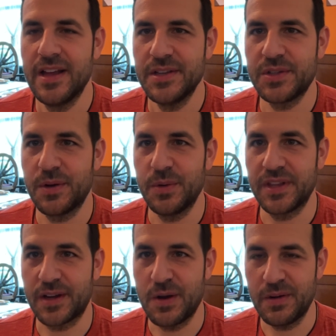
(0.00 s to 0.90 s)
So
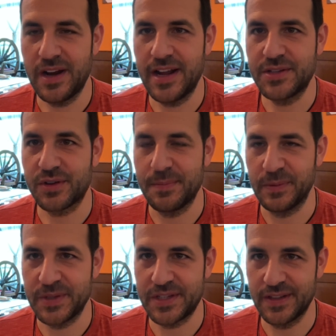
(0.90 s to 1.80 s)
with the coconut ice cream,
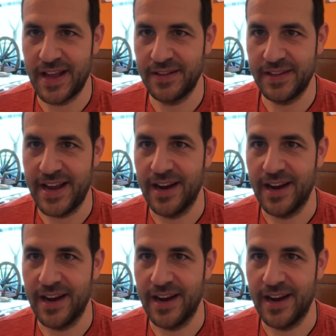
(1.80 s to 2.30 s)
it was slightly